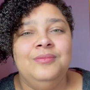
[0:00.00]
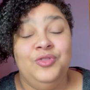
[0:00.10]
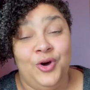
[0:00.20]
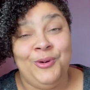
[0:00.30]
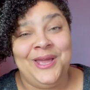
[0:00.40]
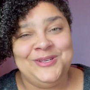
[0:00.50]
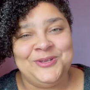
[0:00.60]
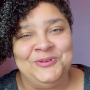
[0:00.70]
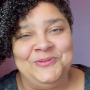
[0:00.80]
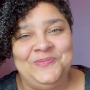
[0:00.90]
though I
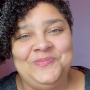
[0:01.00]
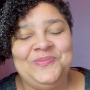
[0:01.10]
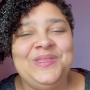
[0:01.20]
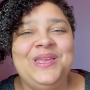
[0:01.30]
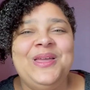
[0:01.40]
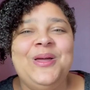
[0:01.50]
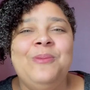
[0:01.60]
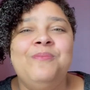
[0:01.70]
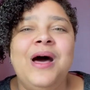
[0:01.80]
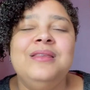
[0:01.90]
do,
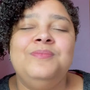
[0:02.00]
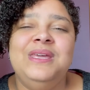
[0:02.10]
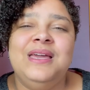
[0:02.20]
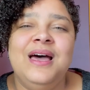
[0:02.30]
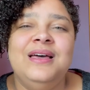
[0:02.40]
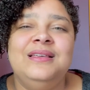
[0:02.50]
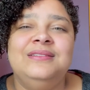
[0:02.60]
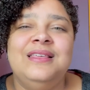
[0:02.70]
but because